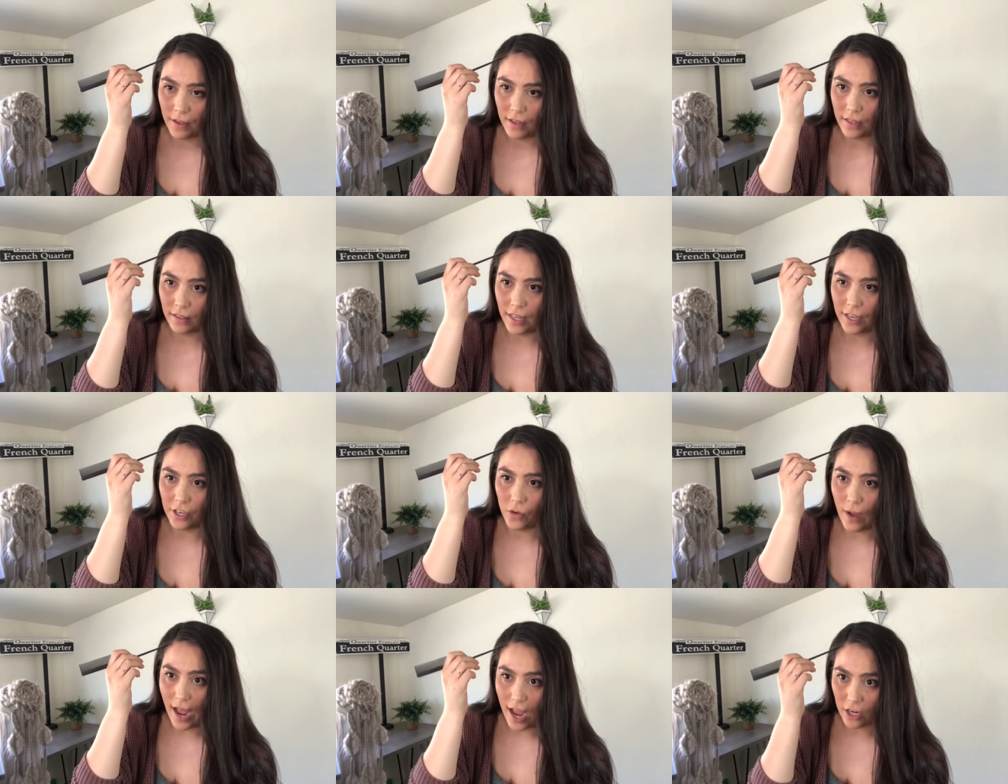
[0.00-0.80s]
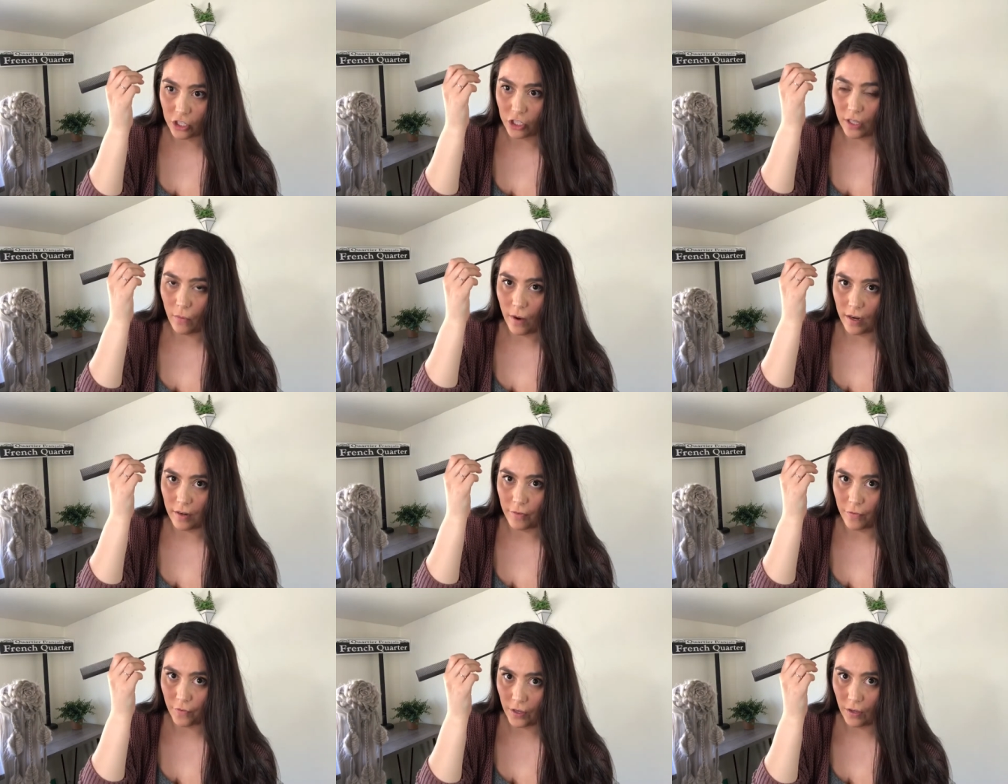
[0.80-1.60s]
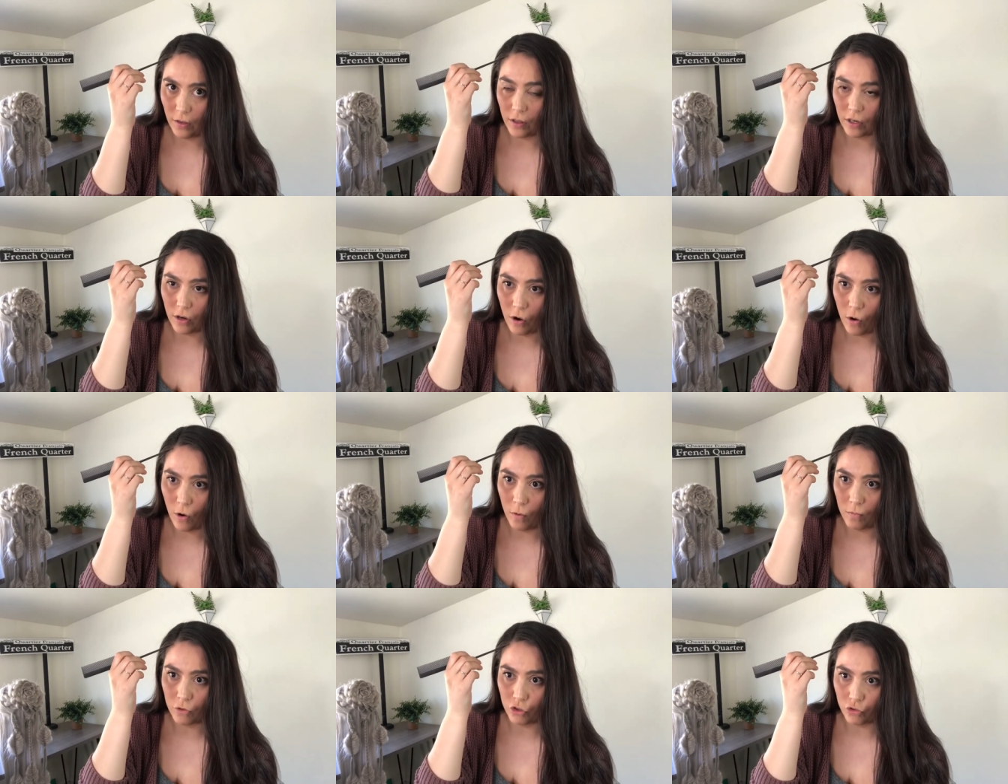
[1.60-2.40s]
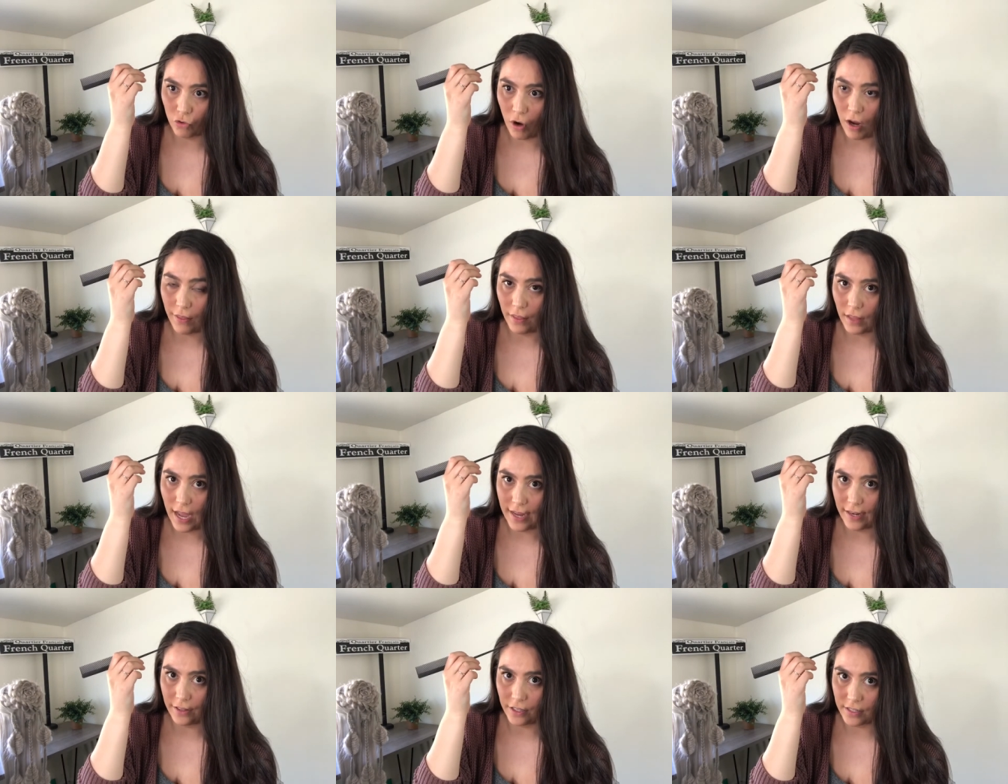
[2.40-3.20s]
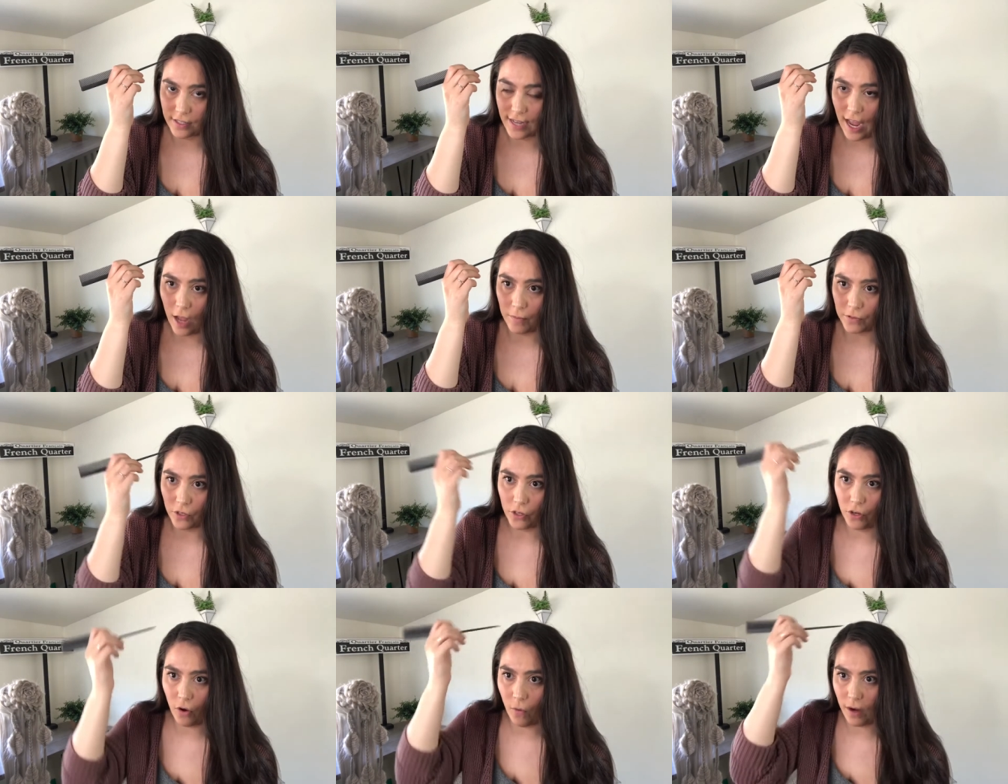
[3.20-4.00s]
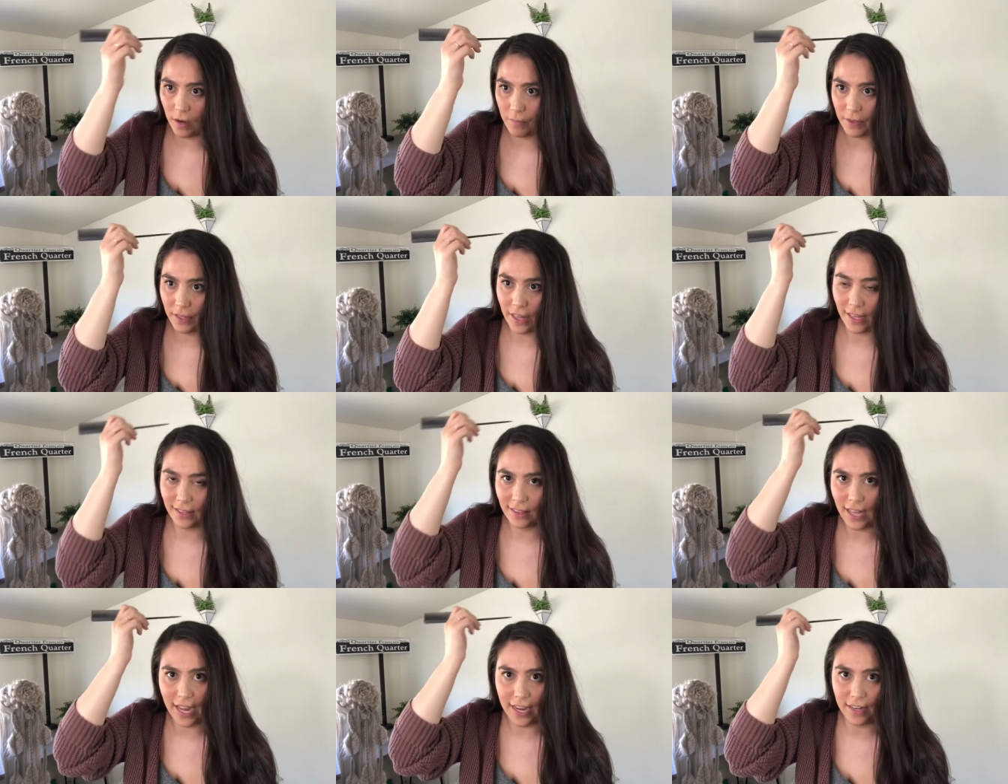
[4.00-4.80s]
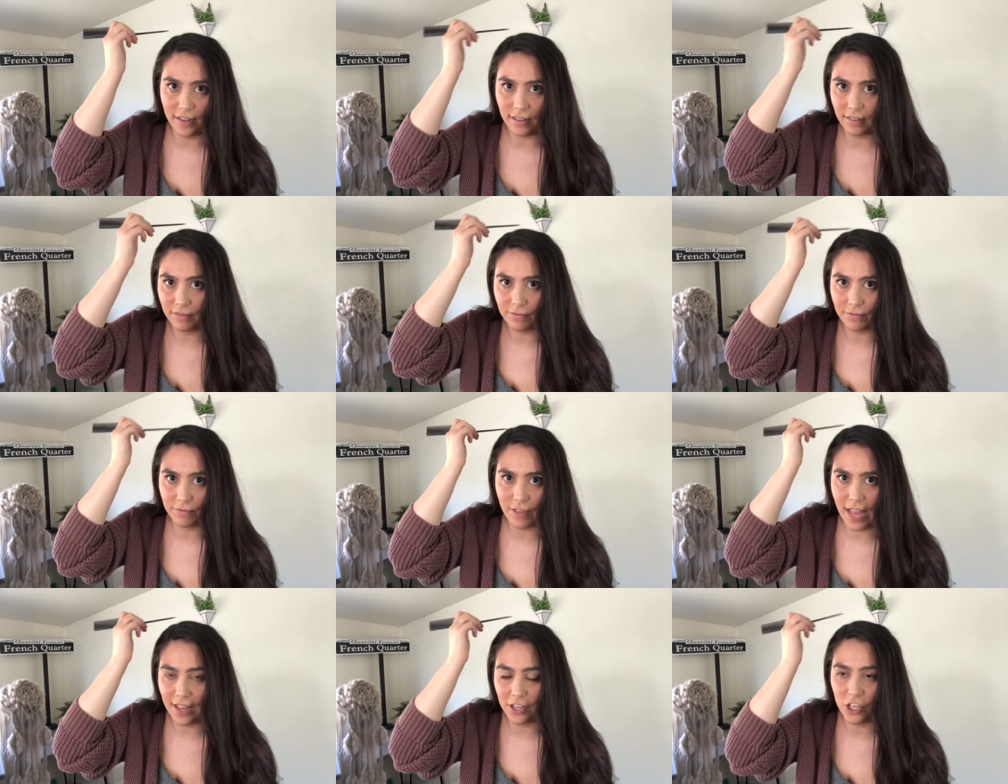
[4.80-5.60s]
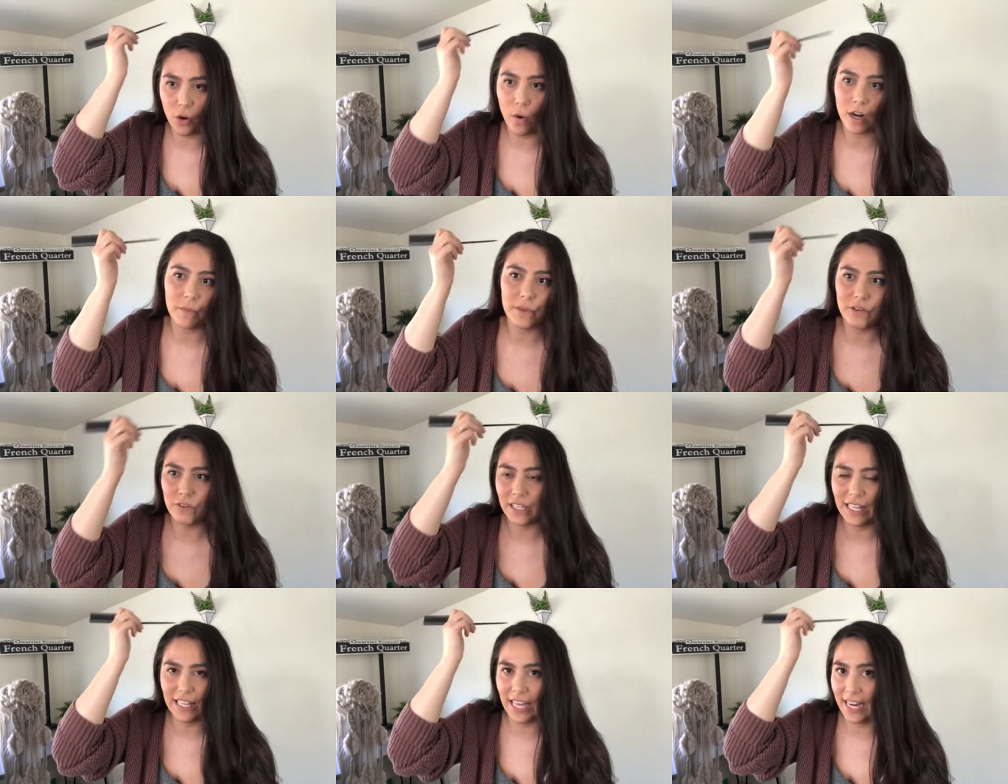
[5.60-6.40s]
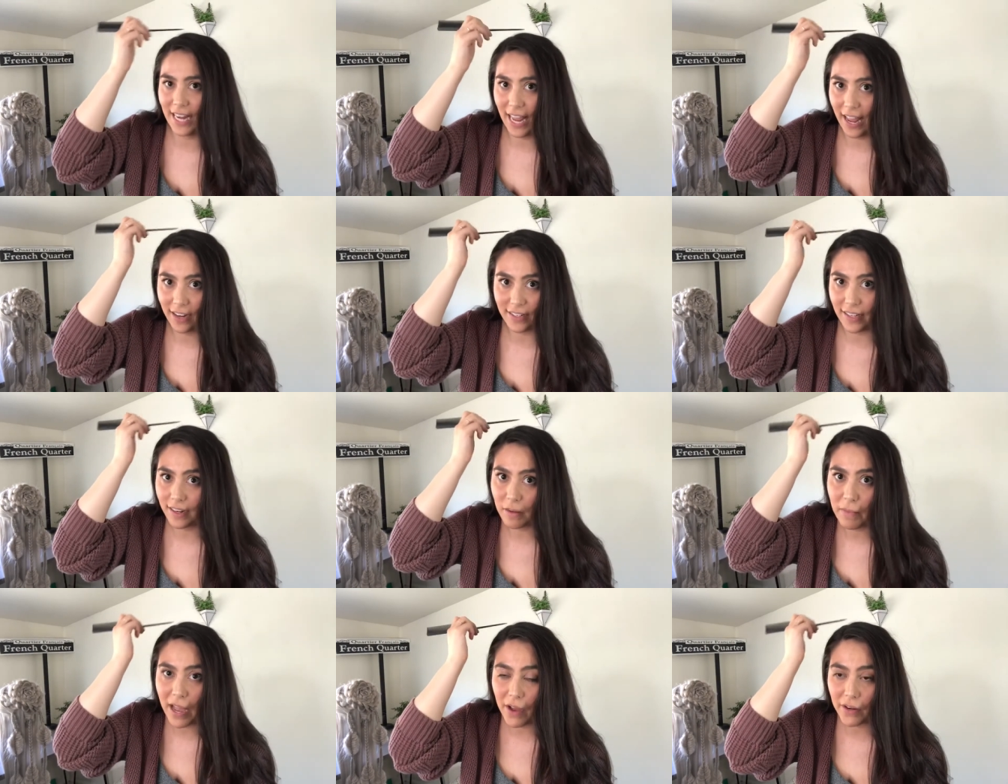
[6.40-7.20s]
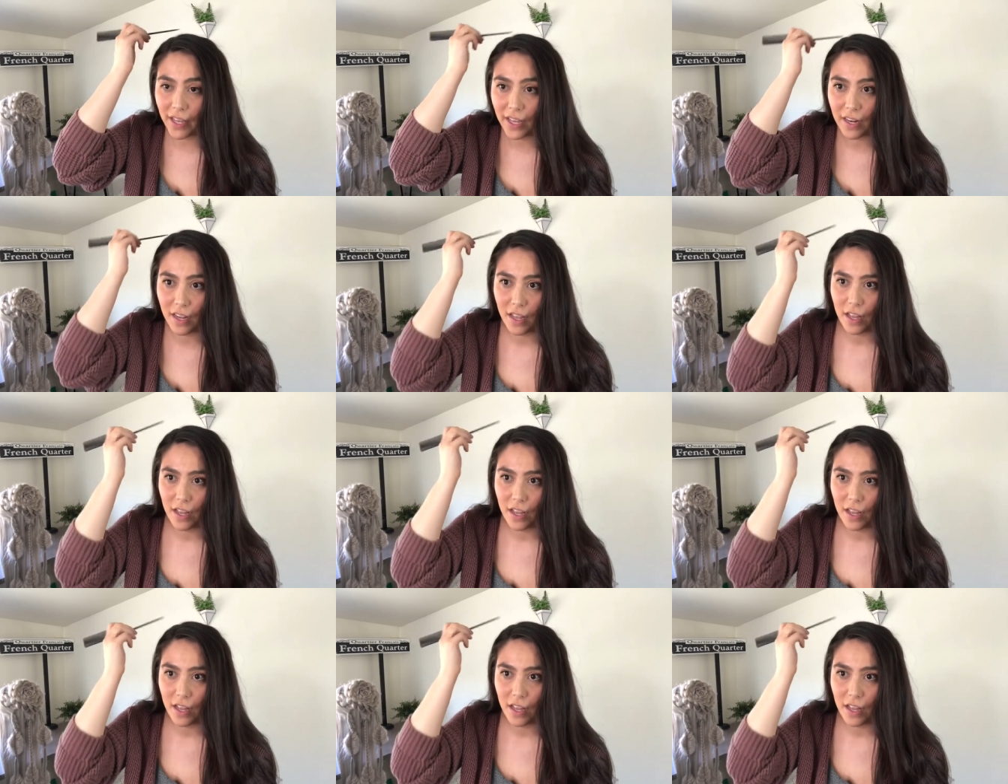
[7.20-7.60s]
Like you actually want to feel the comb draw the line on the scalp. So you don't want to be like really light-handed about it.